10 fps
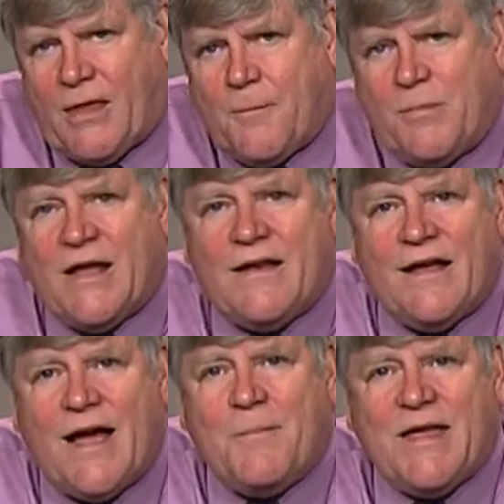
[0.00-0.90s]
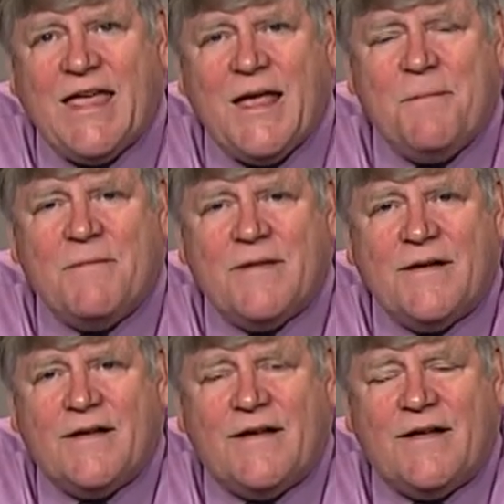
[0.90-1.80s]
But I became,
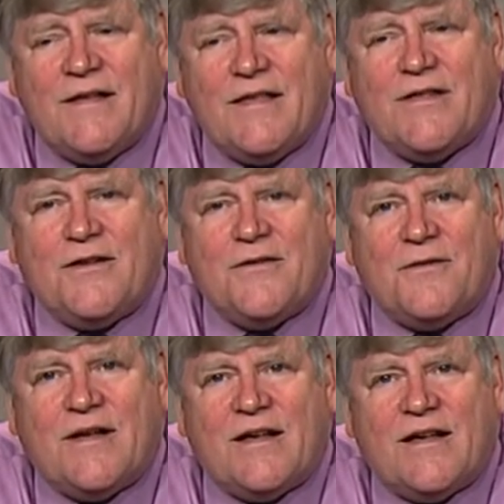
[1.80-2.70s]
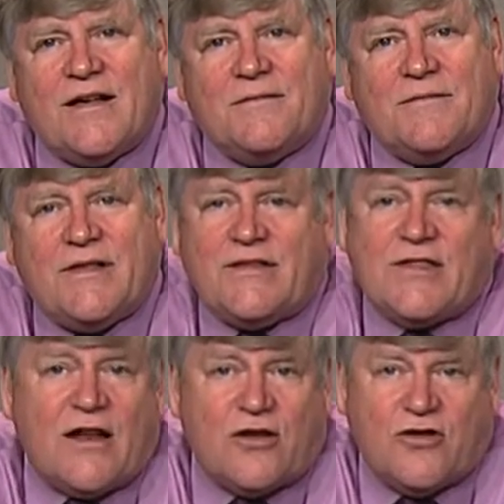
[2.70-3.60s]
you know, uh, it's
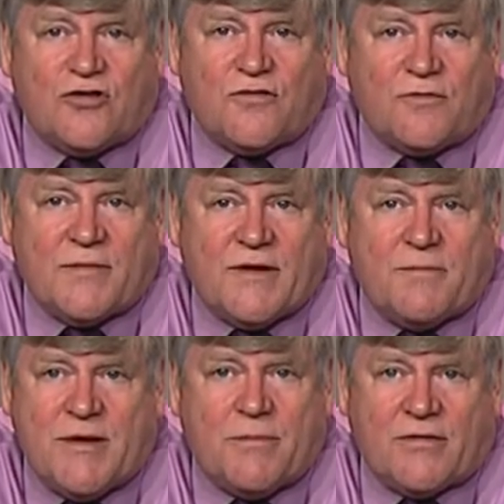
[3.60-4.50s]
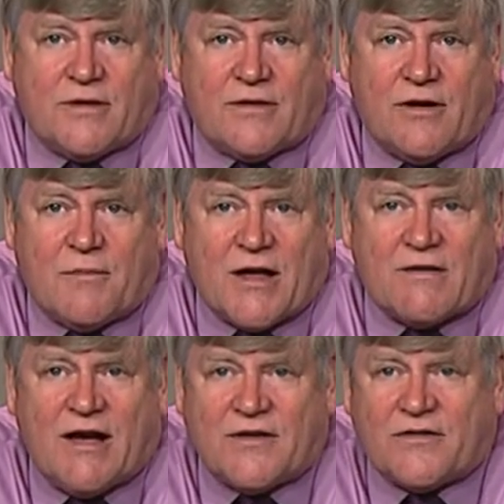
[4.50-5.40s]
not unusual for me. People that are my
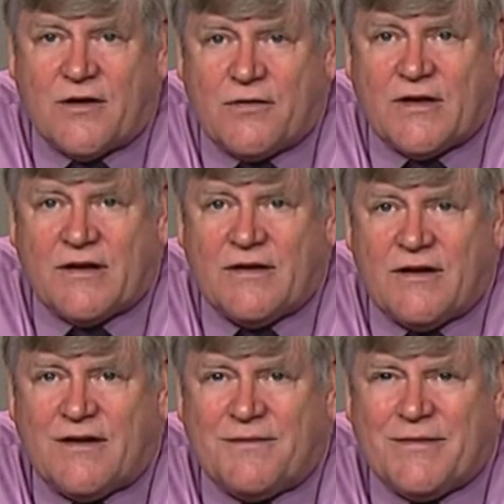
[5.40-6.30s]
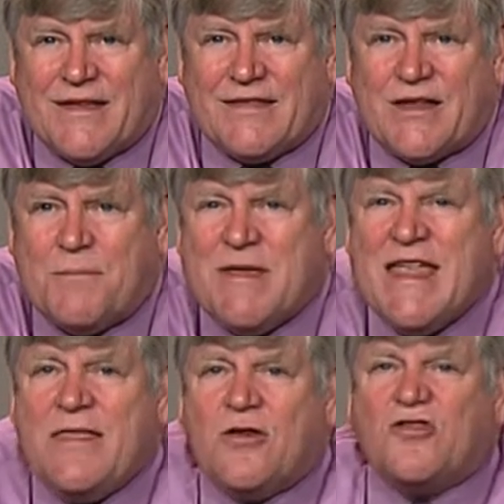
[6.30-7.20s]
clients know that, you know, that to
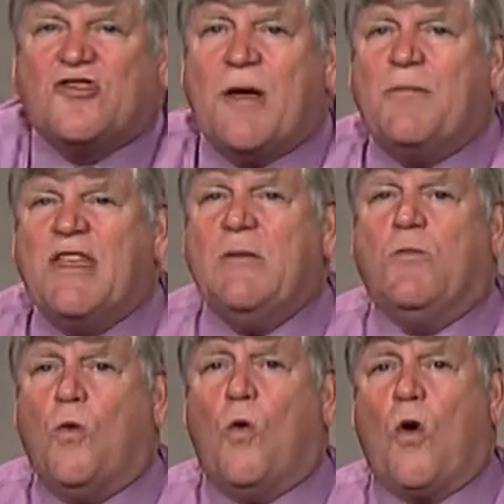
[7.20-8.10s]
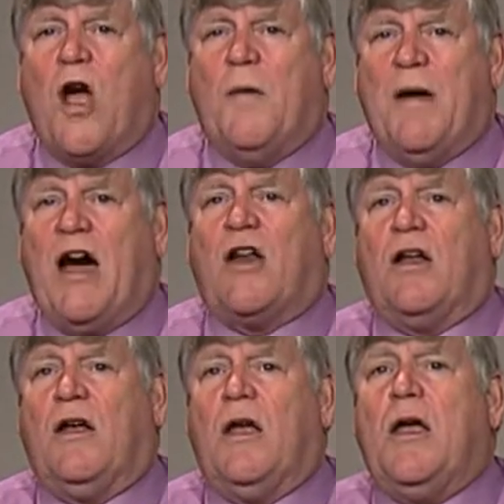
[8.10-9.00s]
me, there's something more
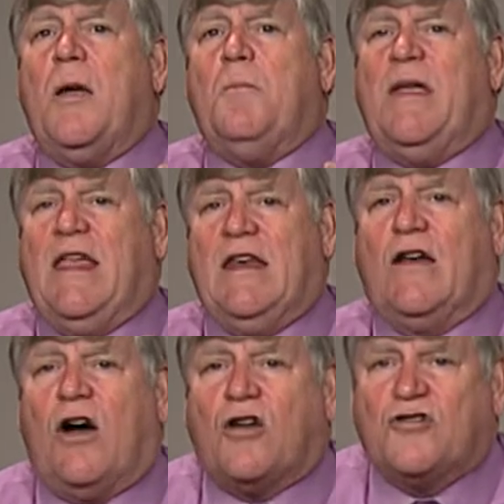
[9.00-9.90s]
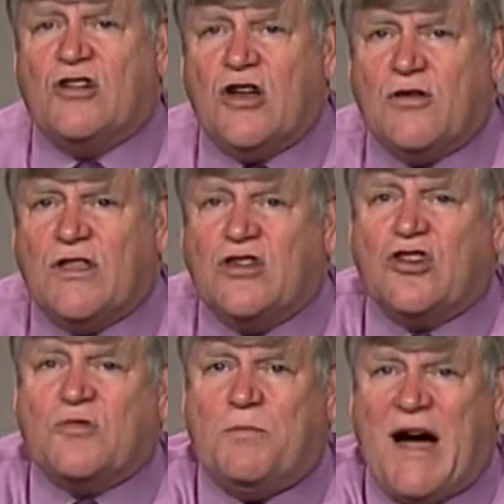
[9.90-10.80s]
about being an auctioneer than
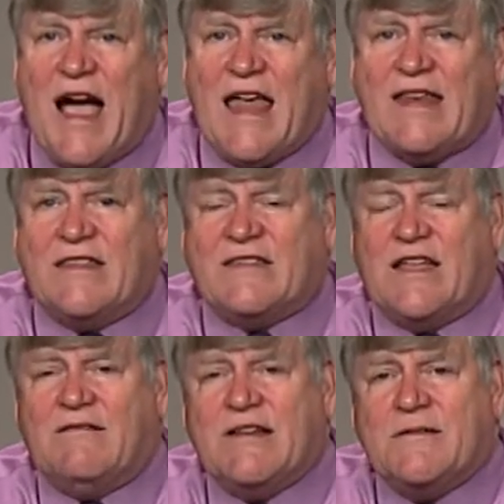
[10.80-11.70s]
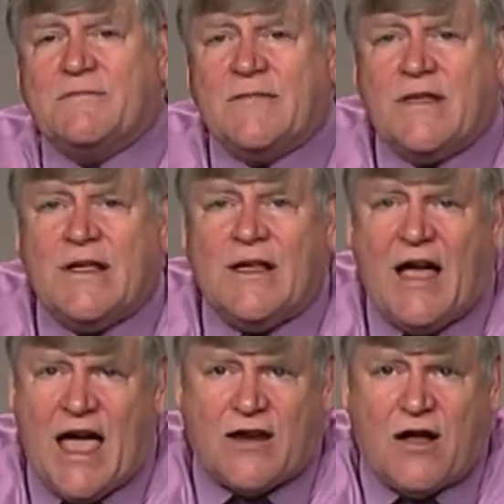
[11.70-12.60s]
just buying and selling.
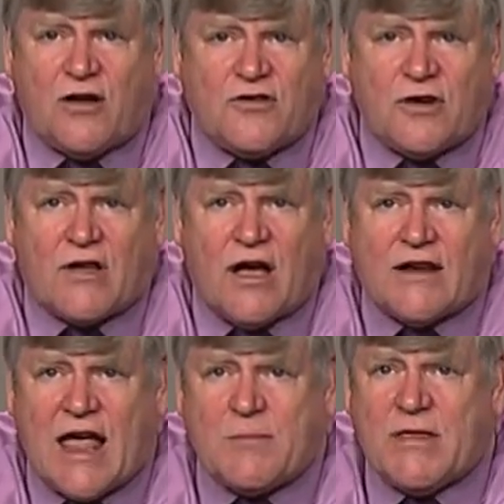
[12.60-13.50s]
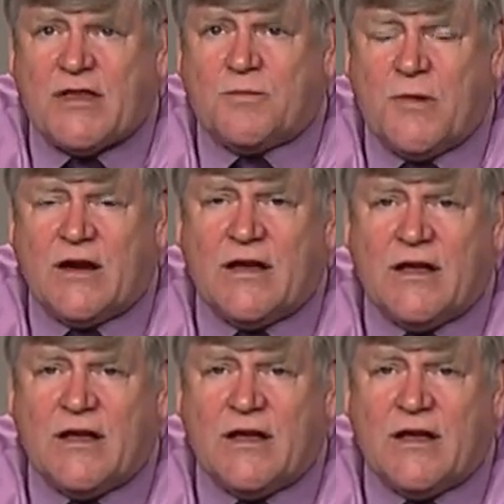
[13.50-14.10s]
I had an auctioneer contact me this Monday.